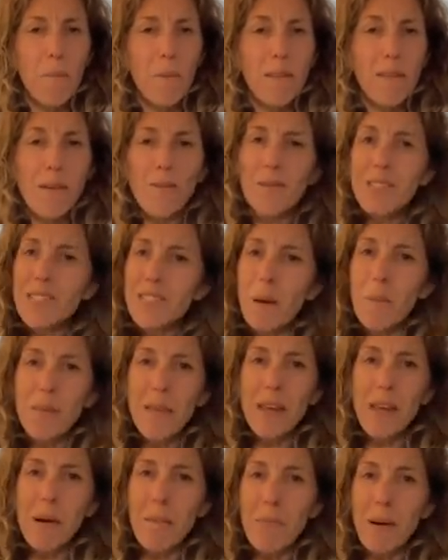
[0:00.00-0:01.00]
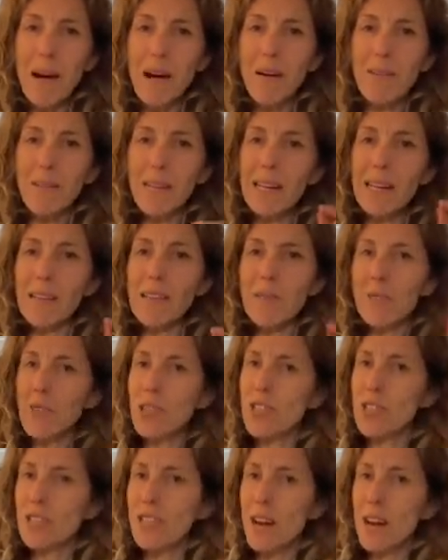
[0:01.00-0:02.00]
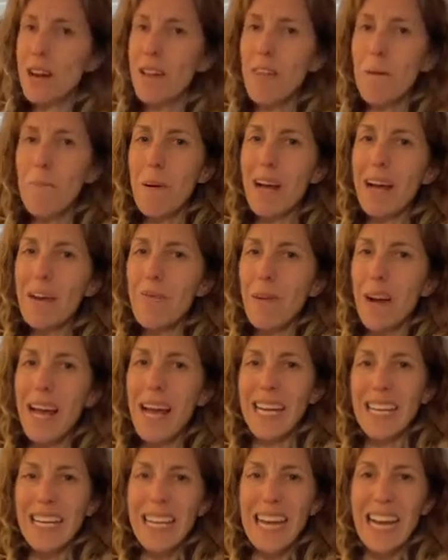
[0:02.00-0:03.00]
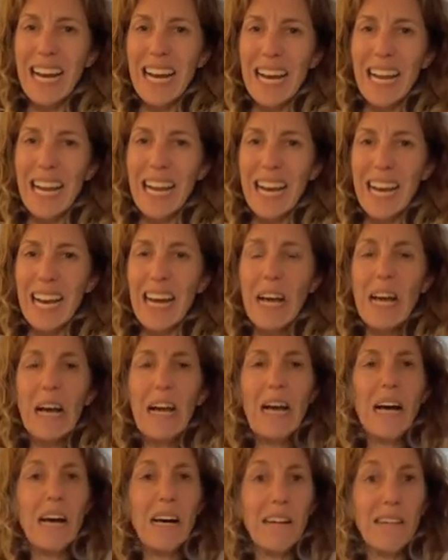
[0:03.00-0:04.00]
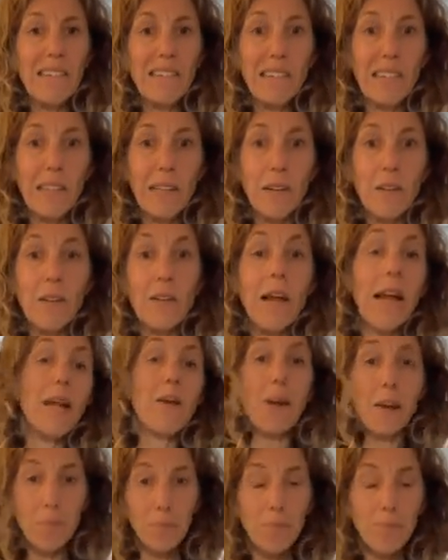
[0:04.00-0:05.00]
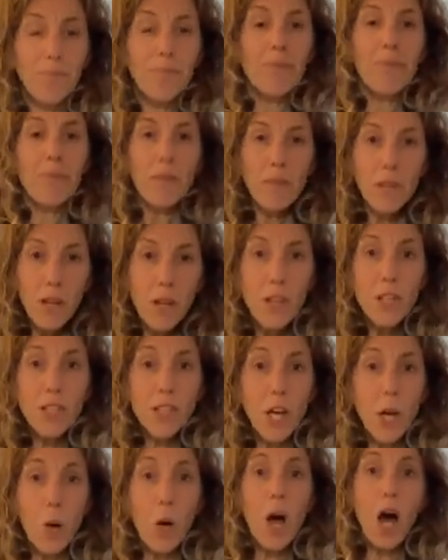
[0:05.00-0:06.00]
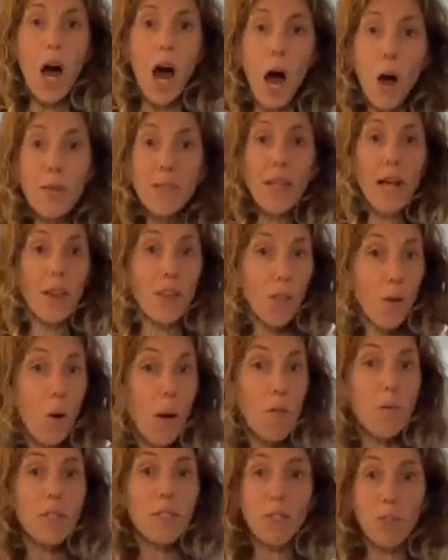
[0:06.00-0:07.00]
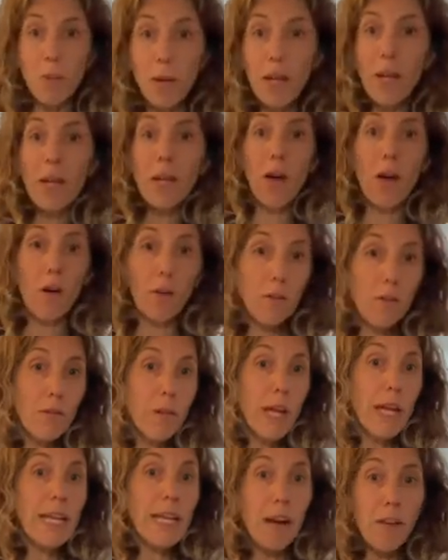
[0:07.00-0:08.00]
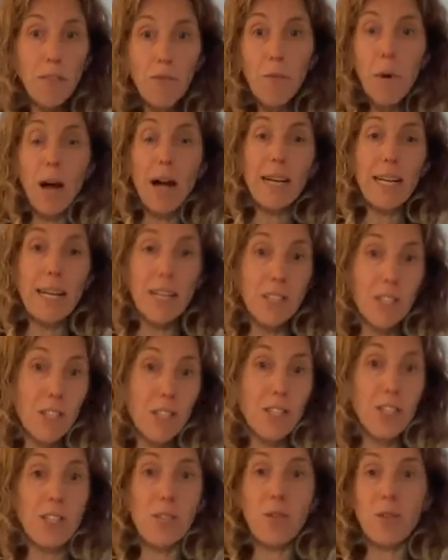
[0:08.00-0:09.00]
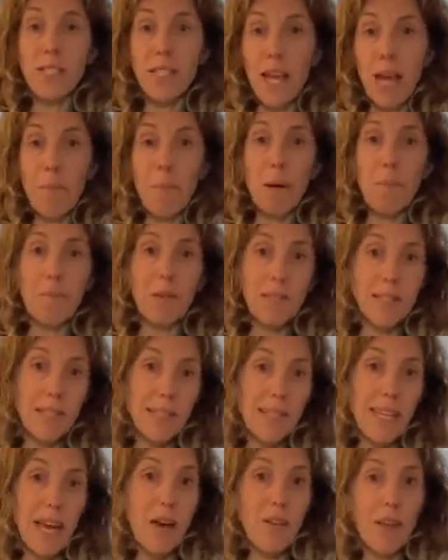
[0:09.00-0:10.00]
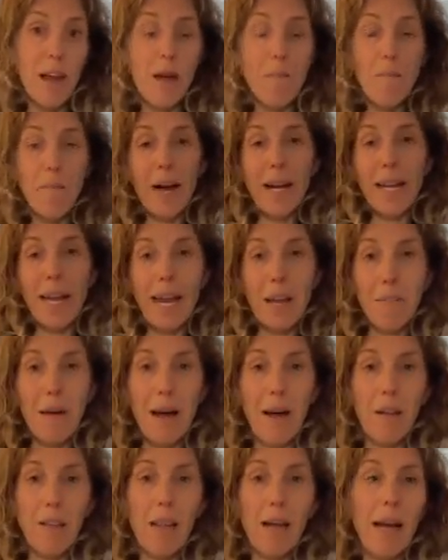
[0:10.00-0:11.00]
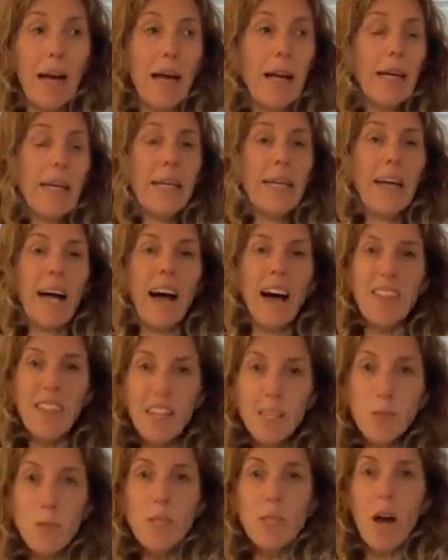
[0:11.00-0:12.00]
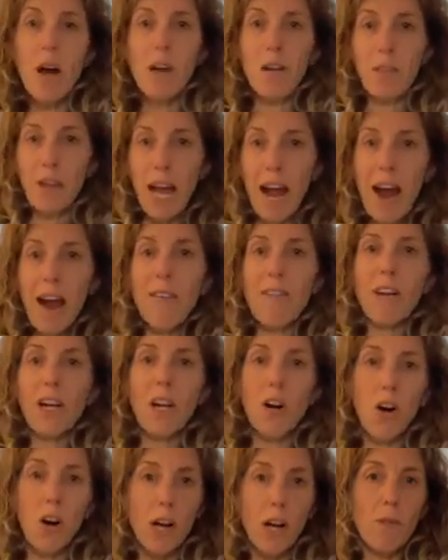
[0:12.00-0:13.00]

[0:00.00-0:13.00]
But there was something about it that was just kind of in the back of my head niggling, and I was like, anyway. So I was like, thought I was doing, you know, enough what I needed to do to get my business out there, my name out there. And this was kind of carrying on.